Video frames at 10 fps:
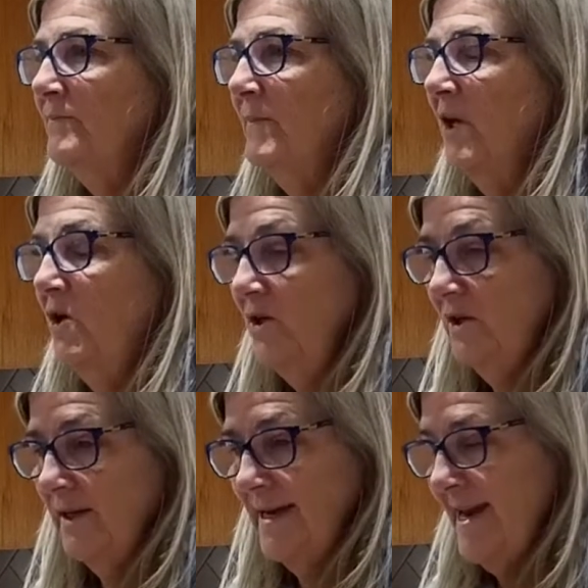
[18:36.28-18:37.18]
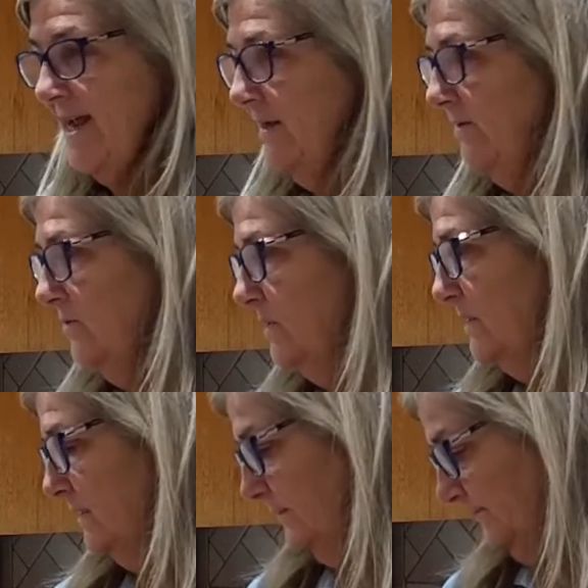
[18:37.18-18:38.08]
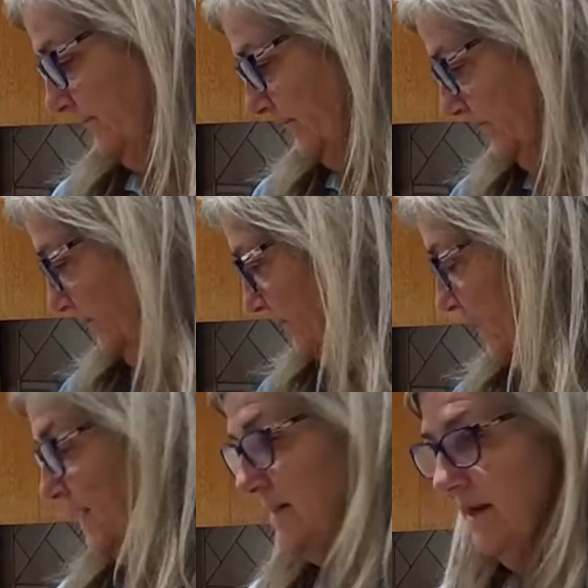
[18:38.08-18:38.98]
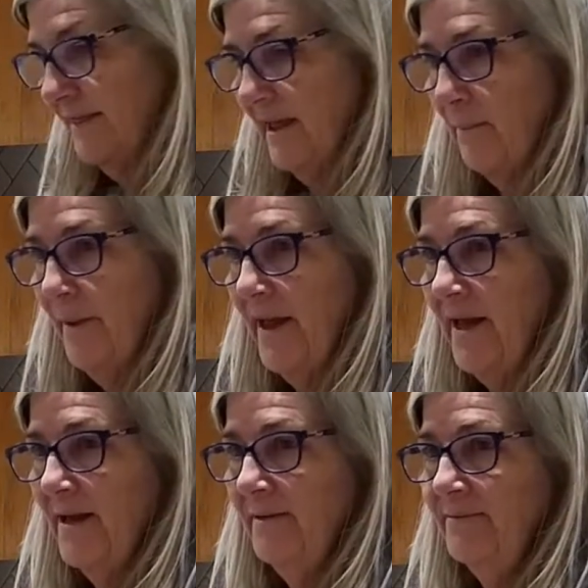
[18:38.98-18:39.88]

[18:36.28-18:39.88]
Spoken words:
I could clean house, but it's not that bad.